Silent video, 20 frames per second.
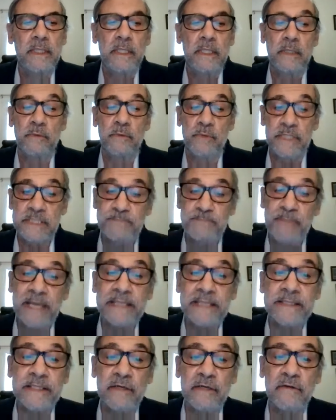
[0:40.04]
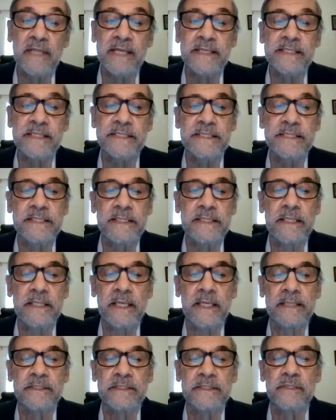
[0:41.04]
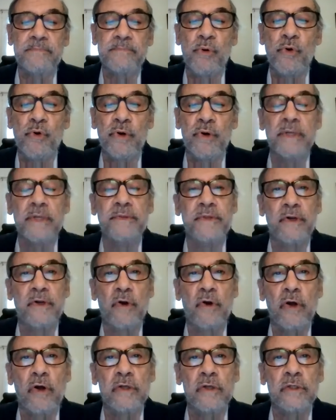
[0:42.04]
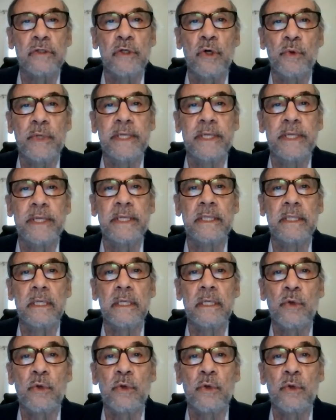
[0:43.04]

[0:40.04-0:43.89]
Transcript: respect their legacy, and support their ongoing